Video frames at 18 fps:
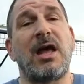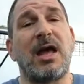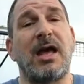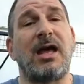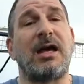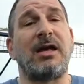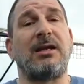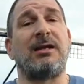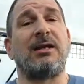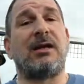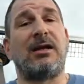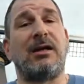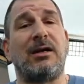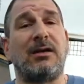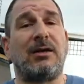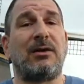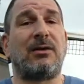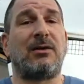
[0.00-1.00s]
And
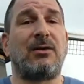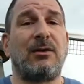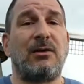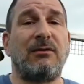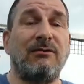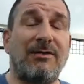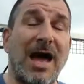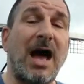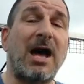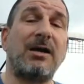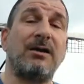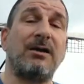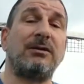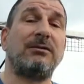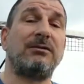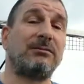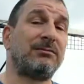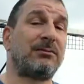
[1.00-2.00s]
value,
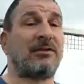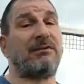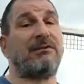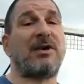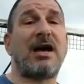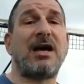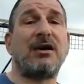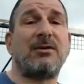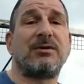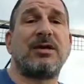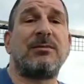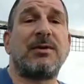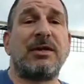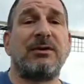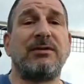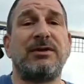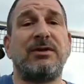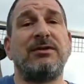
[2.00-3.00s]
value is something
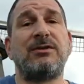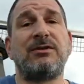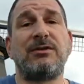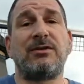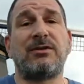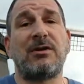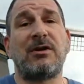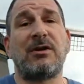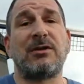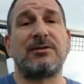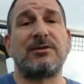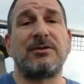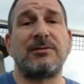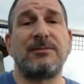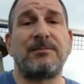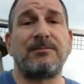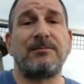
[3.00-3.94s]
that reduces your costs.